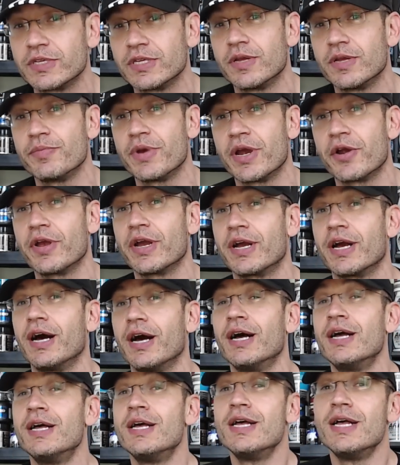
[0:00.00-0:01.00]
America.
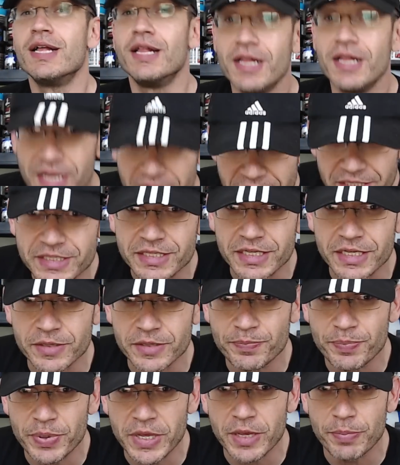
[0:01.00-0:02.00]
Listen,
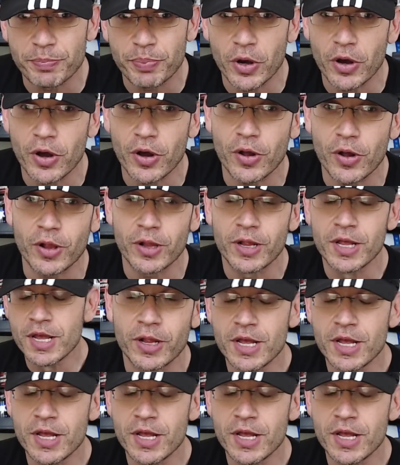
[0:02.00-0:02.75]
people.